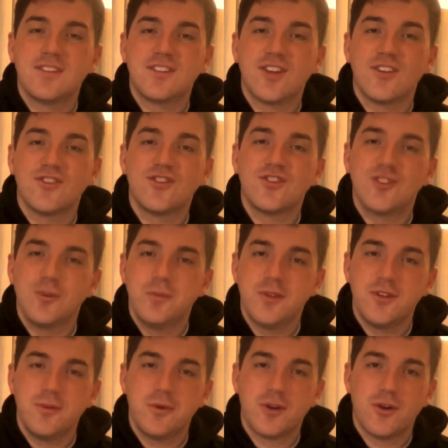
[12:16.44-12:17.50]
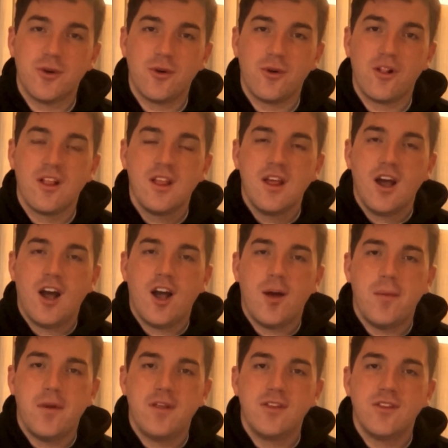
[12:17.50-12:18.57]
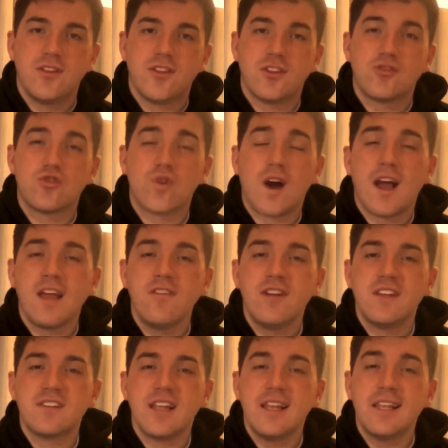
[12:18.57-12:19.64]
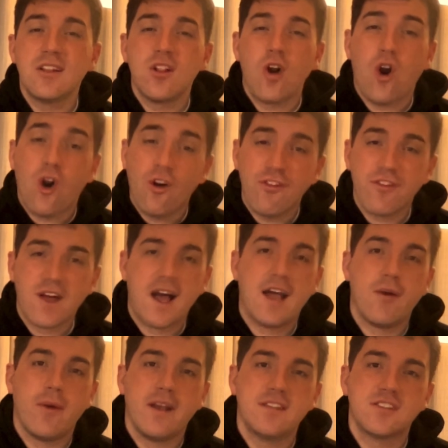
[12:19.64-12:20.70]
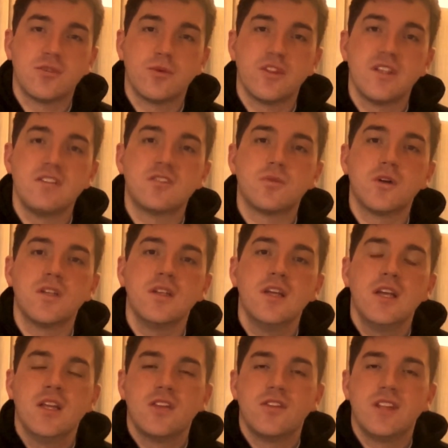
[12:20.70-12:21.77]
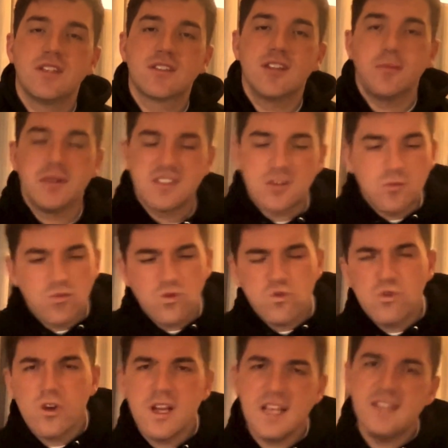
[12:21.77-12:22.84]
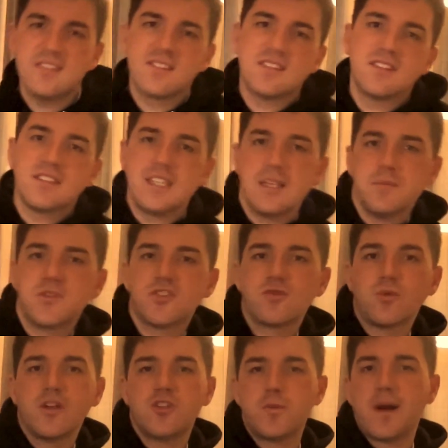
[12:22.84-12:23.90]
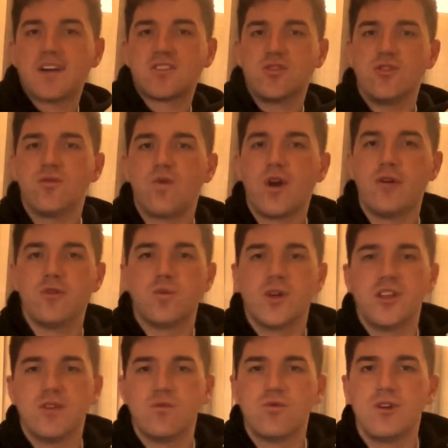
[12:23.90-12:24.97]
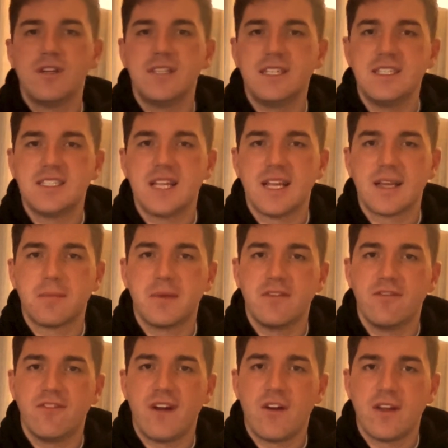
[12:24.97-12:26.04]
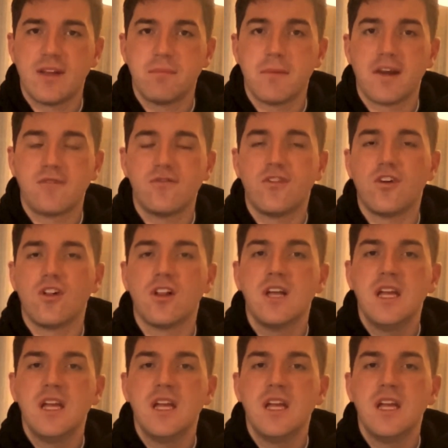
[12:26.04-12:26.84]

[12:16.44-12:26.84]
Super duper cool. The drive is a little off the highway, so with this one there's going to be some really steep switchbacks on the road where you really need to be very mindful